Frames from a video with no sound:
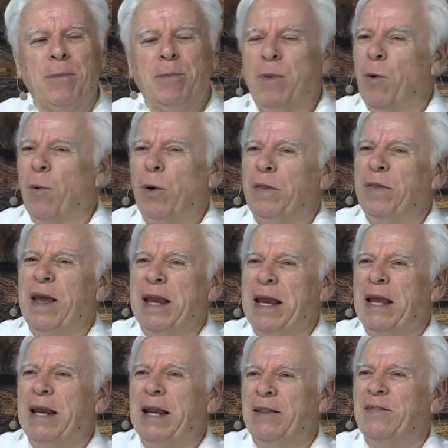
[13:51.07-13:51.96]
but when they
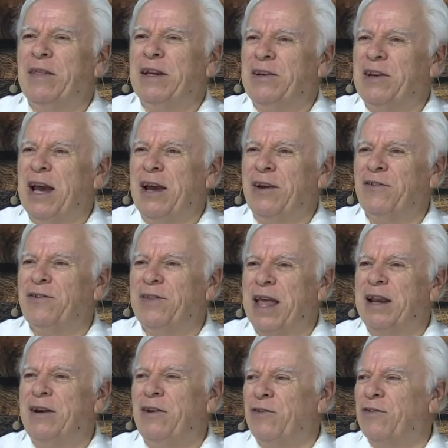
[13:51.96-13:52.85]
get in the test,
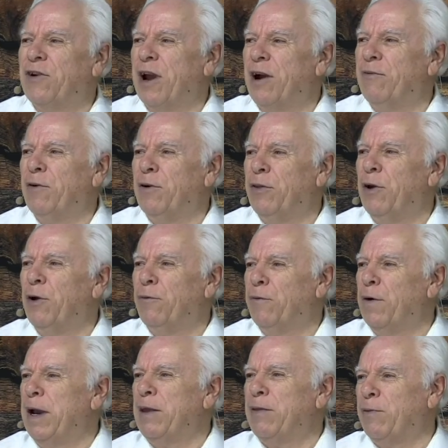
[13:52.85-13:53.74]
they discover their
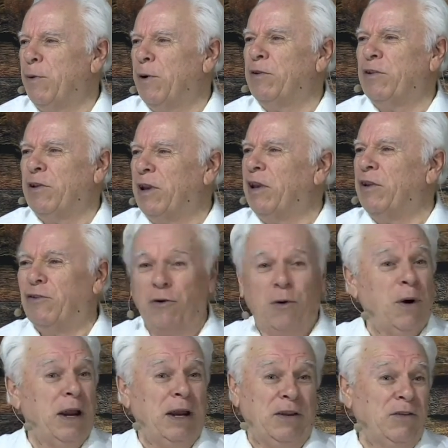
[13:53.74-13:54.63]
faith wasn't as
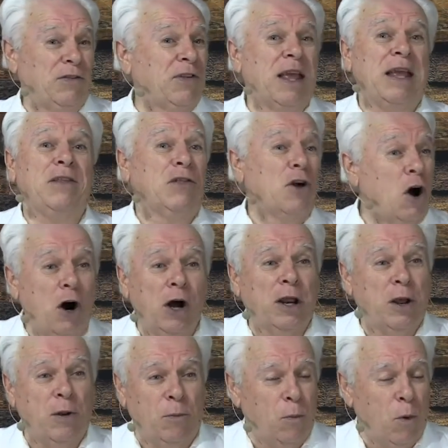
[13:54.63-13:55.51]
great as they
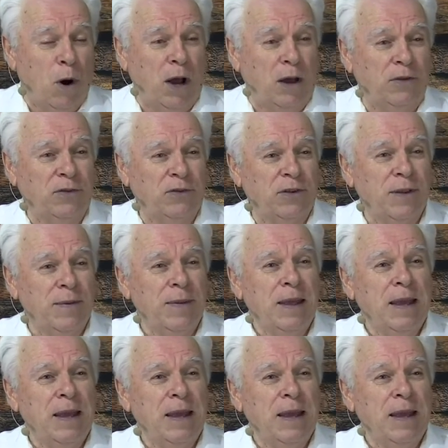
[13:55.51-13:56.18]
thought it was.